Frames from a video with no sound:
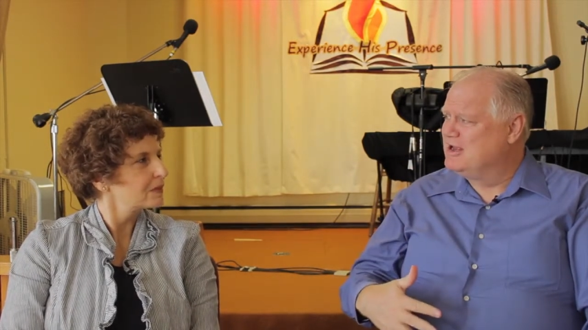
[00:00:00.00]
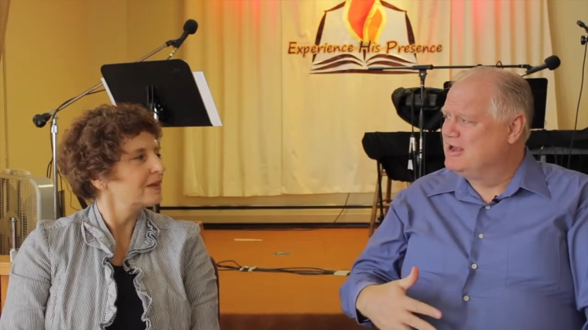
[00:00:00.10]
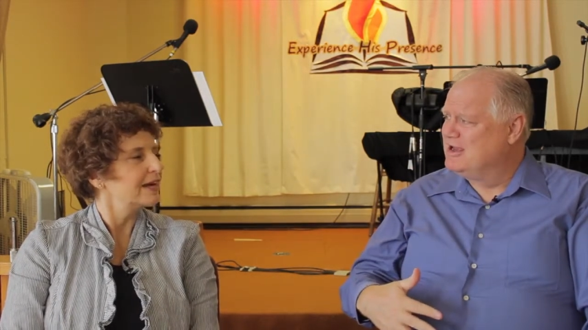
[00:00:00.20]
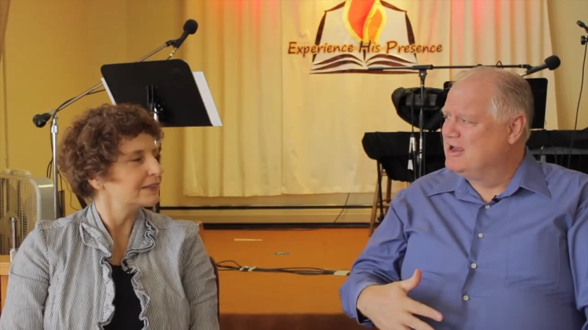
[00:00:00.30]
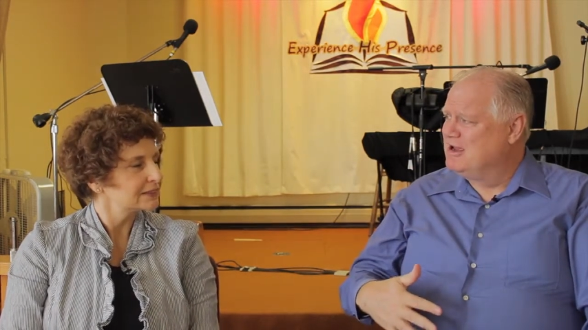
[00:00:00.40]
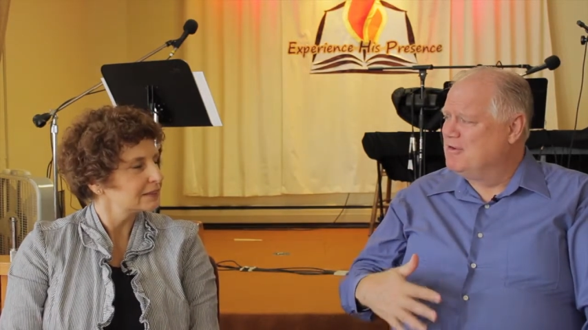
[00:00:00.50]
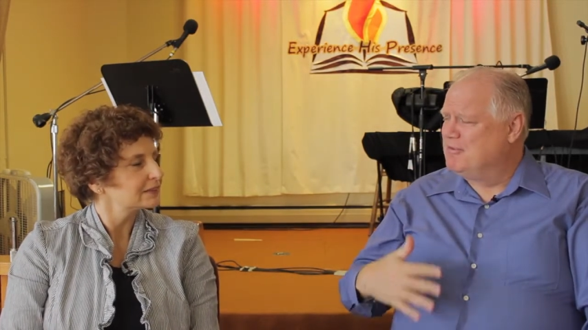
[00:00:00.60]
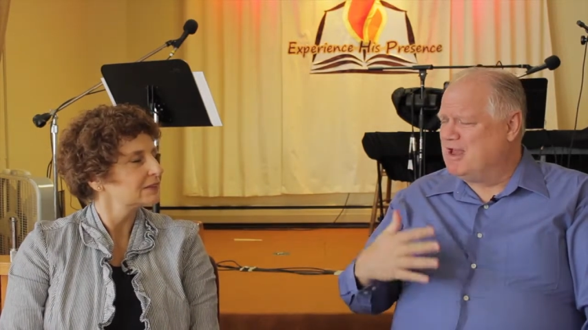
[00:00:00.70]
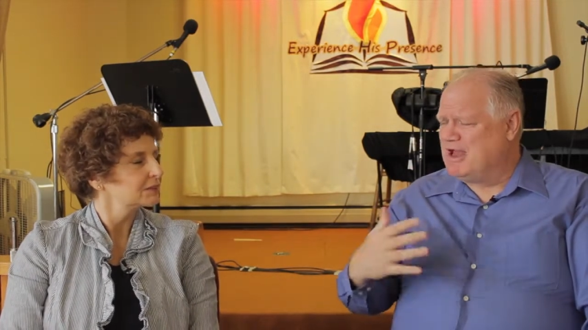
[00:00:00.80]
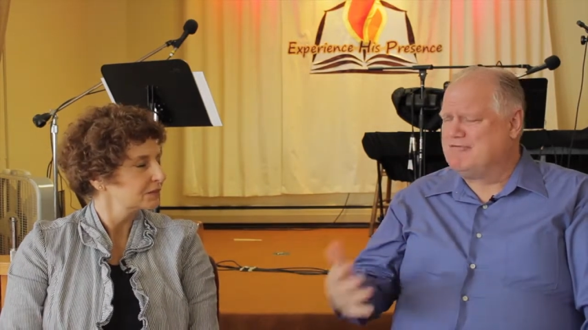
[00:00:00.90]
Speaker 1: Yes.
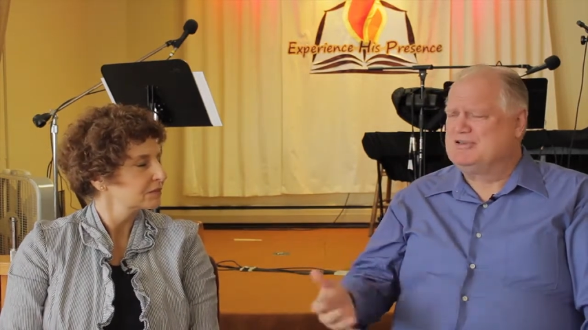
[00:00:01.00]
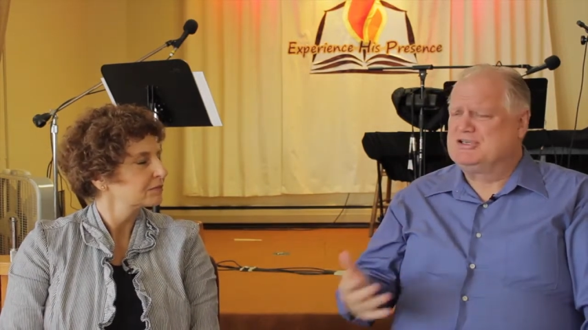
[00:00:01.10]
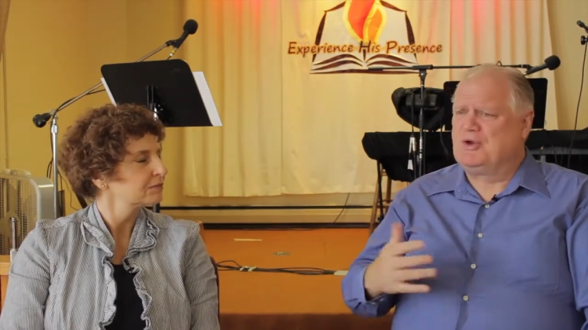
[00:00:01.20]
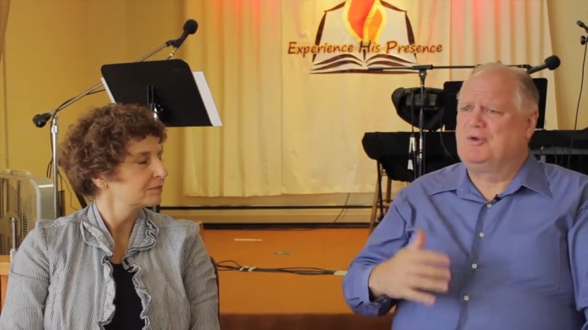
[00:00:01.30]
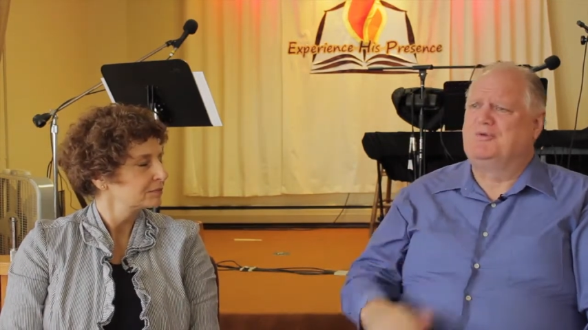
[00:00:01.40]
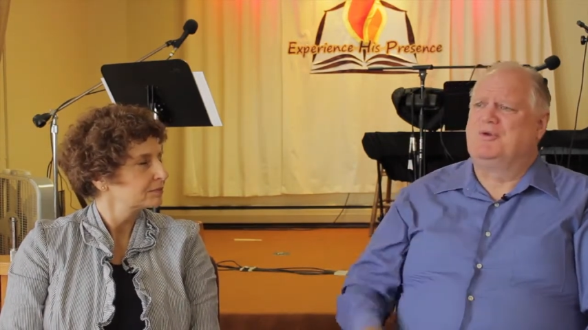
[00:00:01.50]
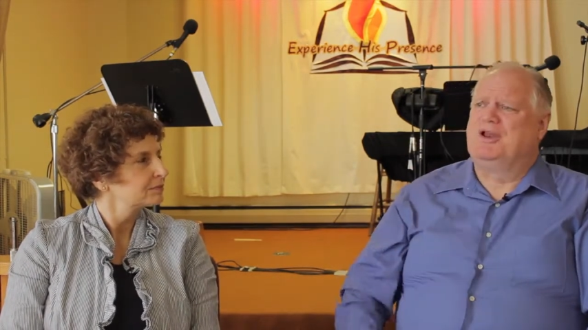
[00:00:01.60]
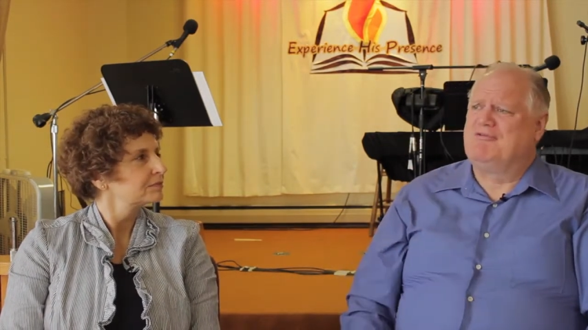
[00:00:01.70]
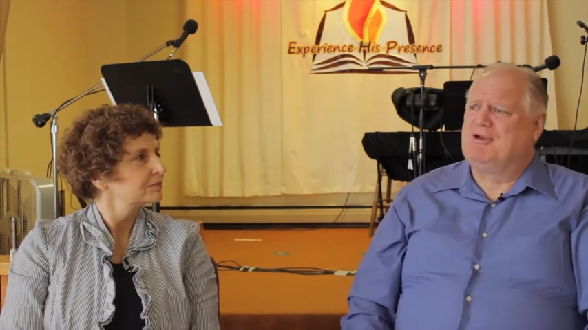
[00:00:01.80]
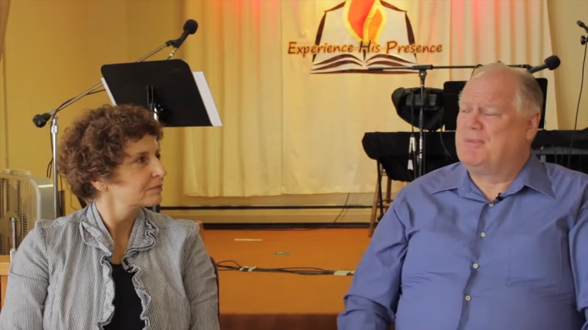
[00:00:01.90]
We have a soul and we
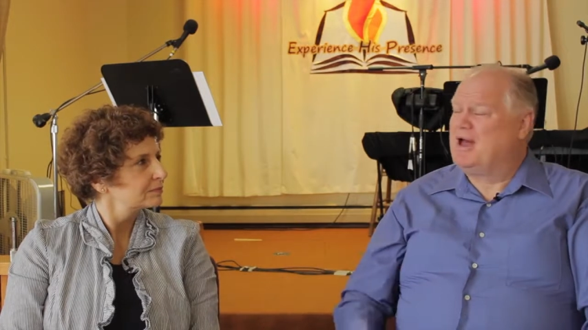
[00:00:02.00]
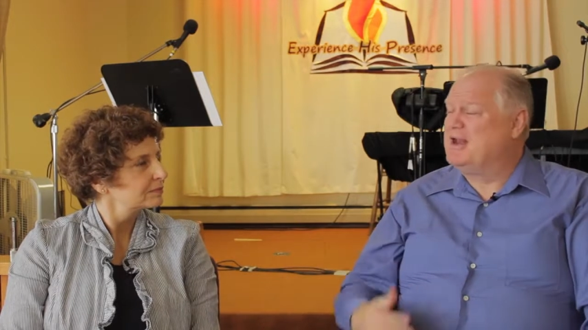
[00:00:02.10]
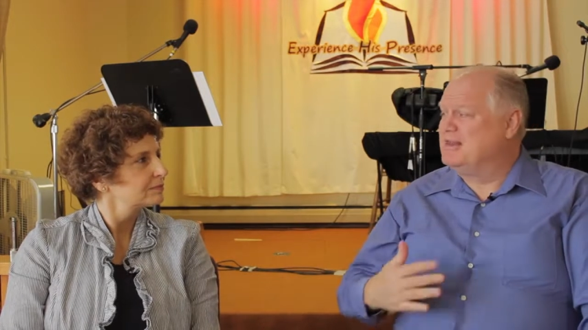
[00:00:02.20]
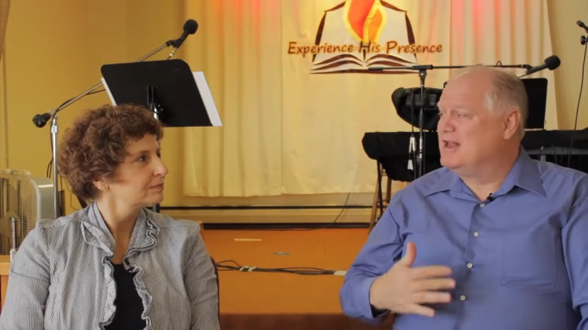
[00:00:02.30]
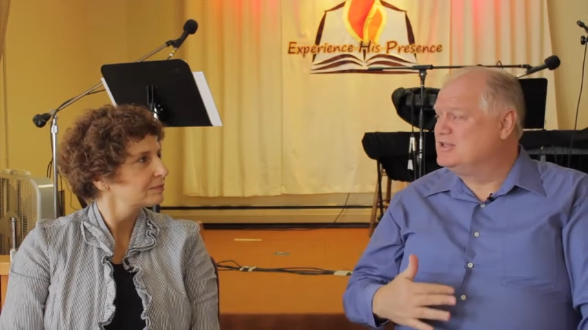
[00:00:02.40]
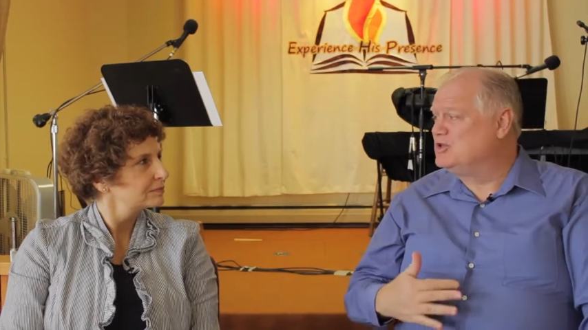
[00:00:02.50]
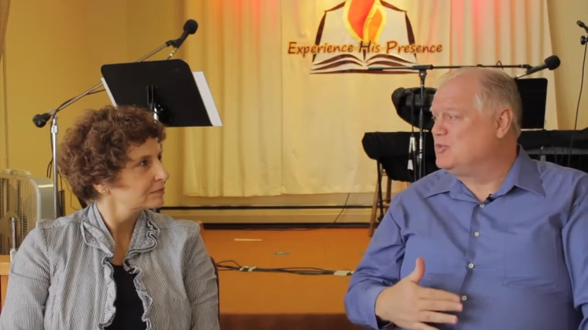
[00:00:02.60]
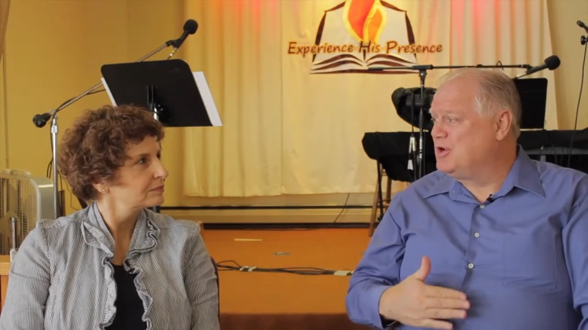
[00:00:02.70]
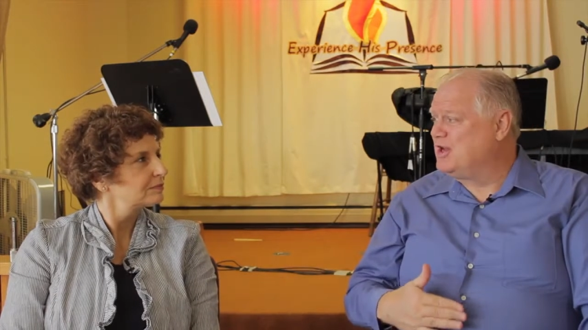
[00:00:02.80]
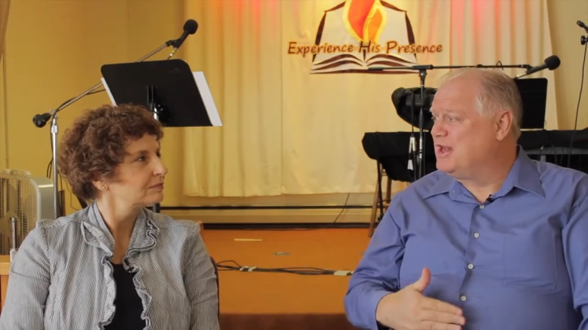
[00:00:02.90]
live in a body, and that's the
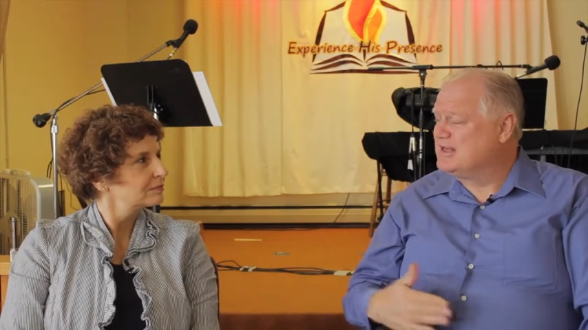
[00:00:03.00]
real